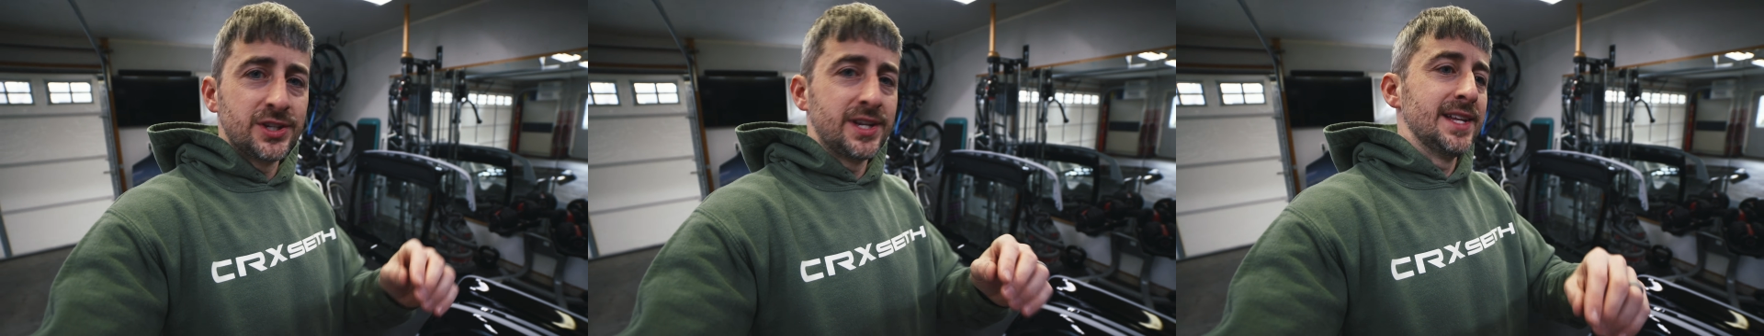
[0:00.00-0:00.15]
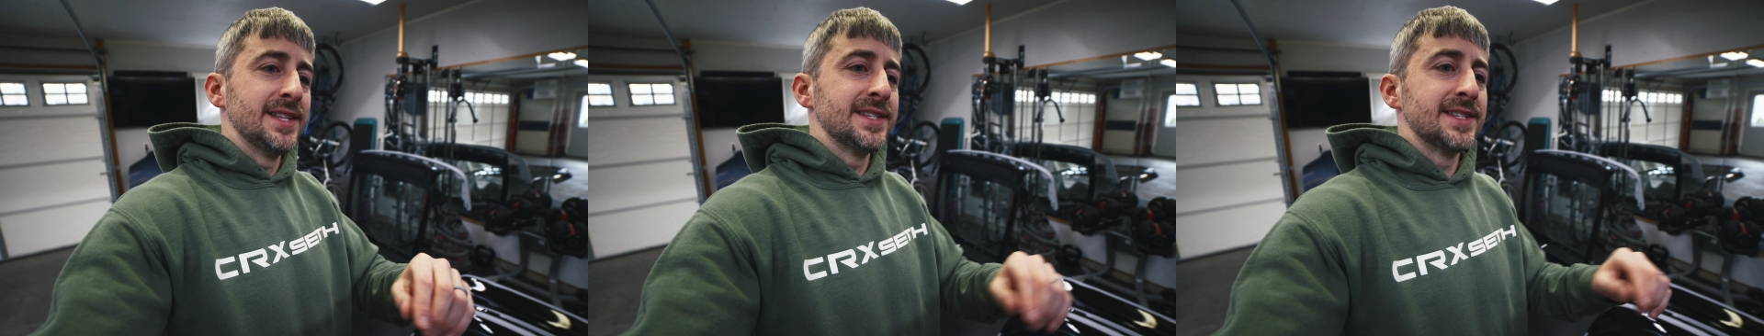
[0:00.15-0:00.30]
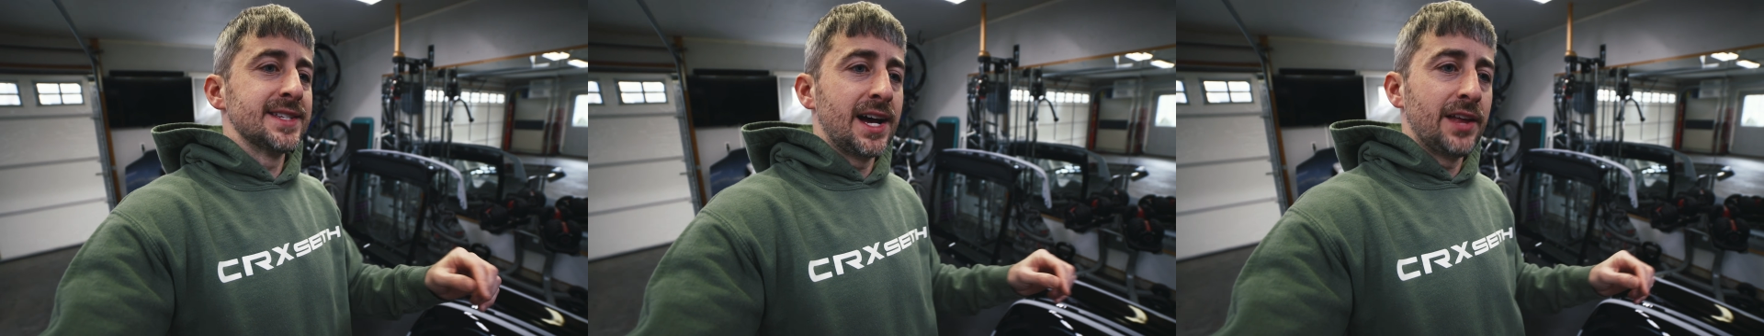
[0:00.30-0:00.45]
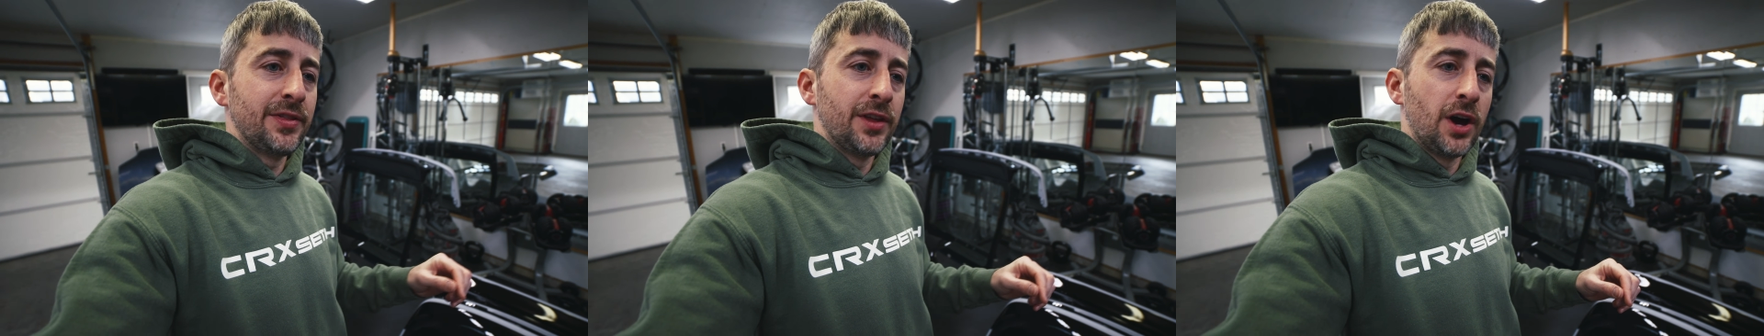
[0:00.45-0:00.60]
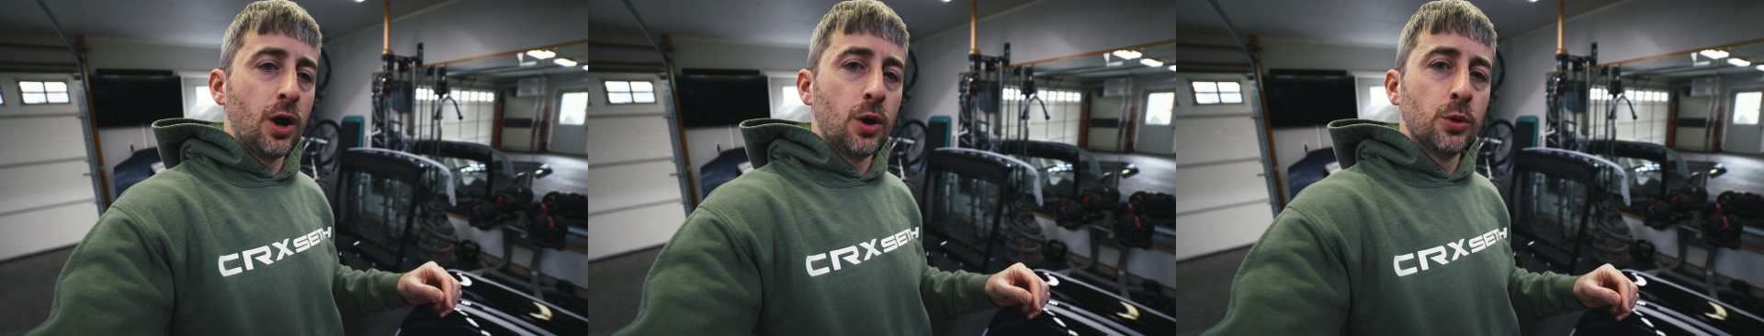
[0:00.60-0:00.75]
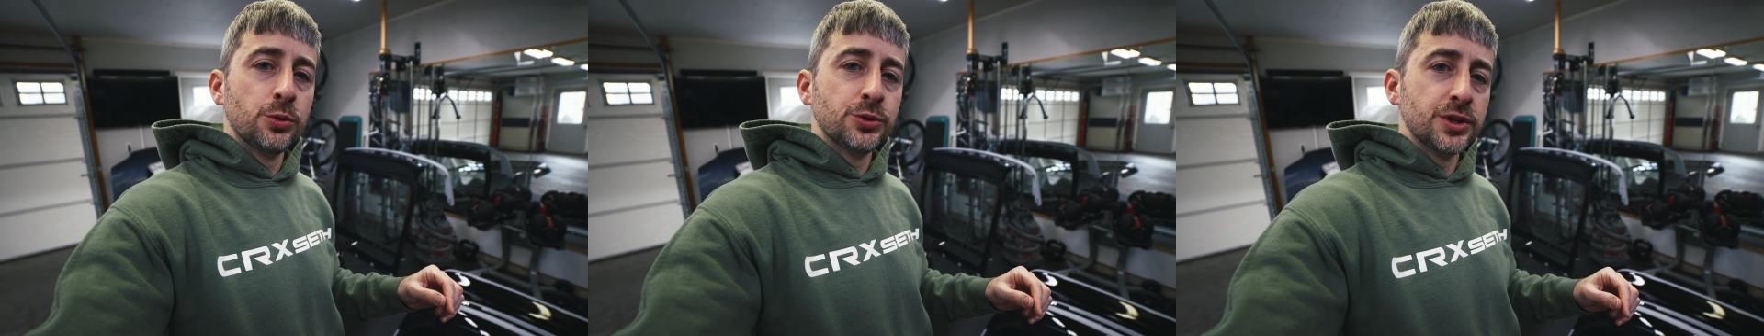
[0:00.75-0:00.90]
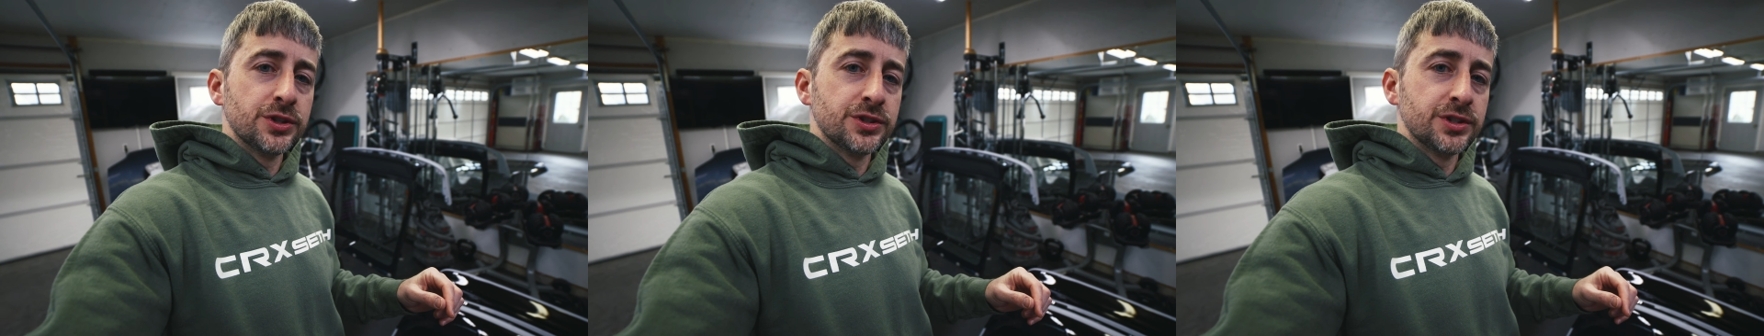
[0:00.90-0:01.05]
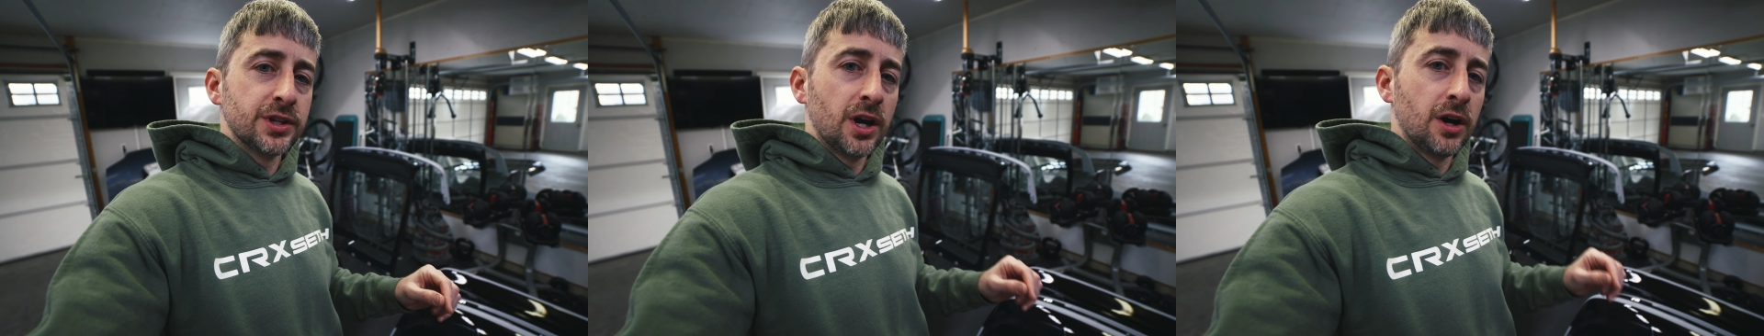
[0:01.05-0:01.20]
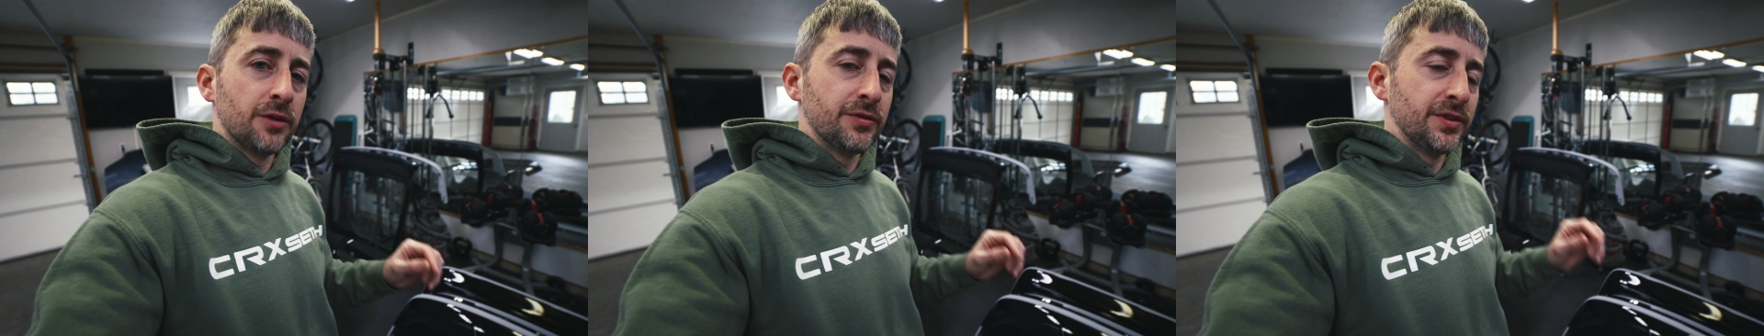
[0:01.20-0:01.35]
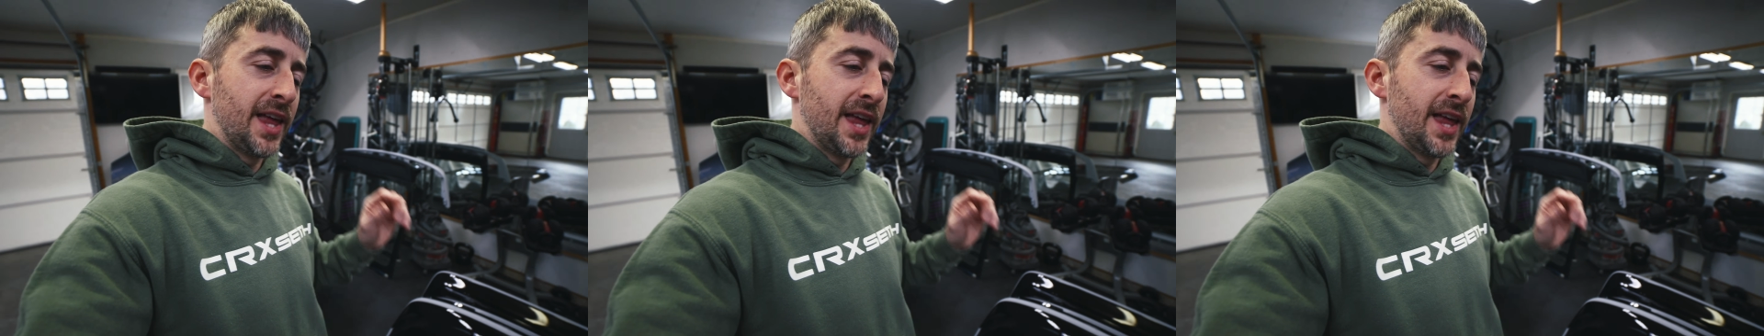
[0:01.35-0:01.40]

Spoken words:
inside the hose itself,